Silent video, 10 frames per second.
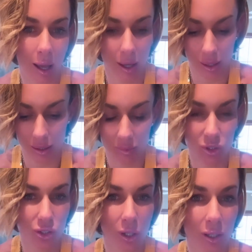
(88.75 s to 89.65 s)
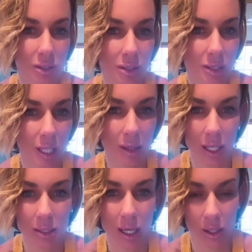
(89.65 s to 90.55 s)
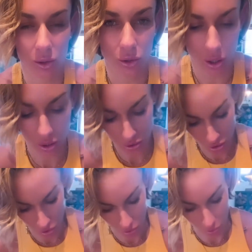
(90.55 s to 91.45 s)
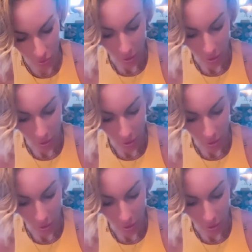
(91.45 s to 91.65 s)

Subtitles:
and I'm just going to set that down onto